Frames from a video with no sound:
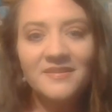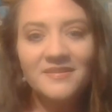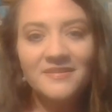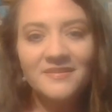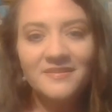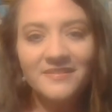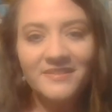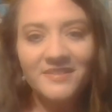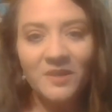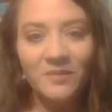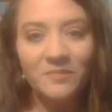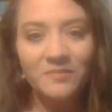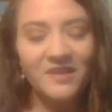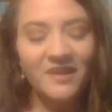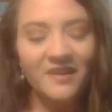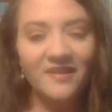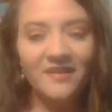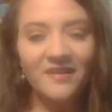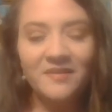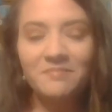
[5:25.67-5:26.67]

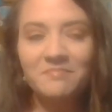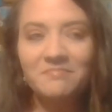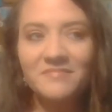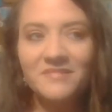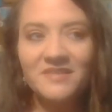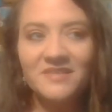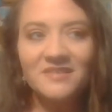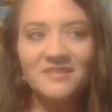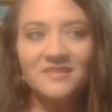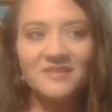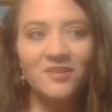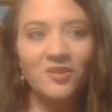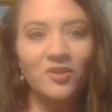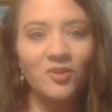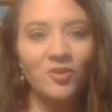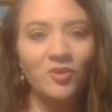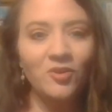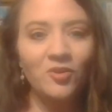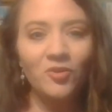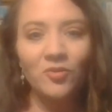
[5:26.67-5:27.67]
Sometimes
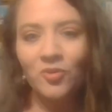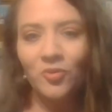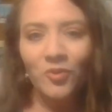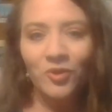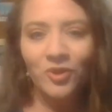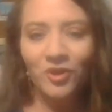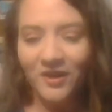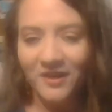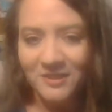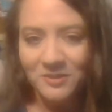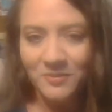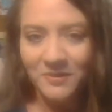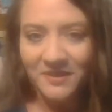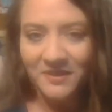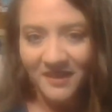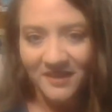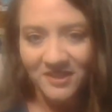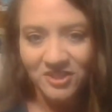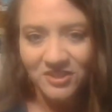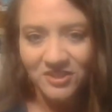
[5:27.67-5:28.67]
you don't know where your
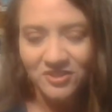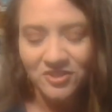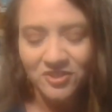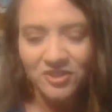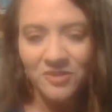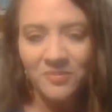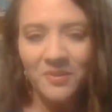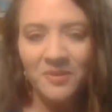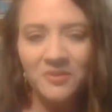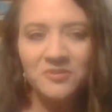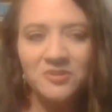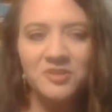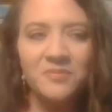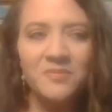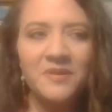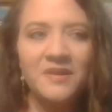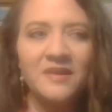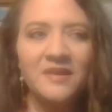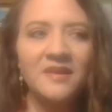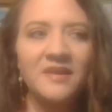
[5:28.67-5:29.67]
expectations are supposed to
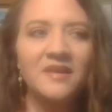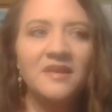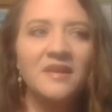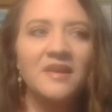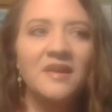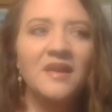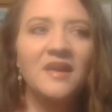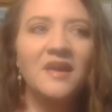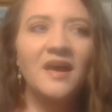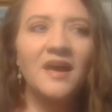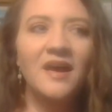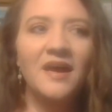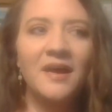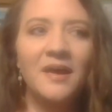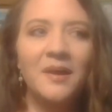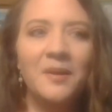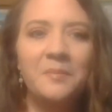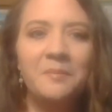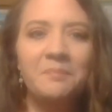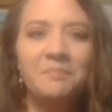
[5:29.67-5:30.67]
be.
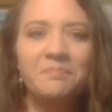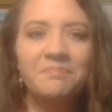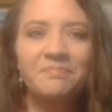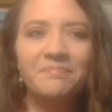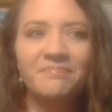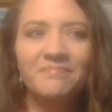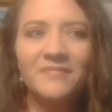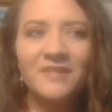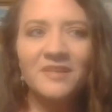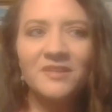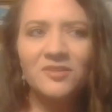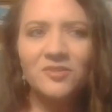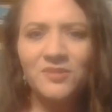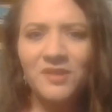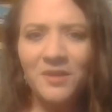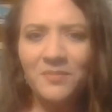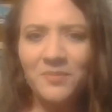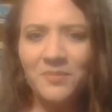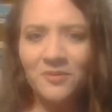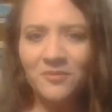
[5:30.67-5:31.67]
Um, so
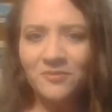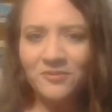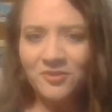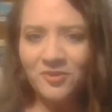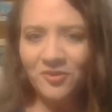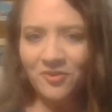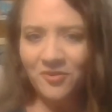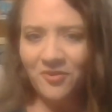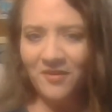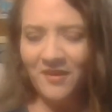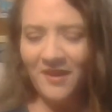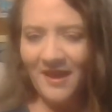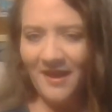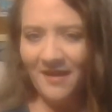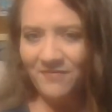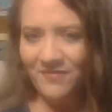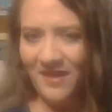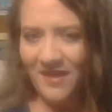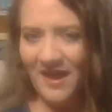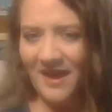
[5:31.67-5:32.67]
debuts
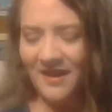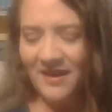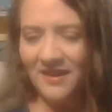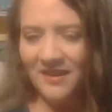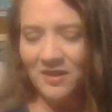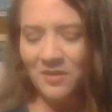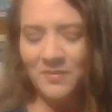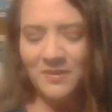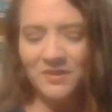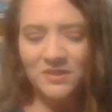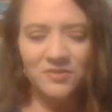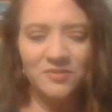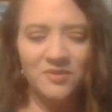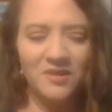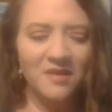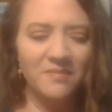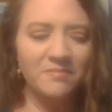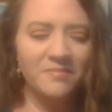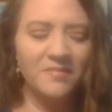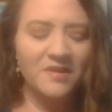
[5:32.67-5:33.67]
have that element to
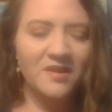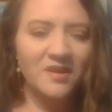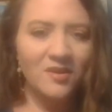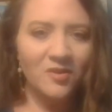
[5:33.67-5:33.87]
them.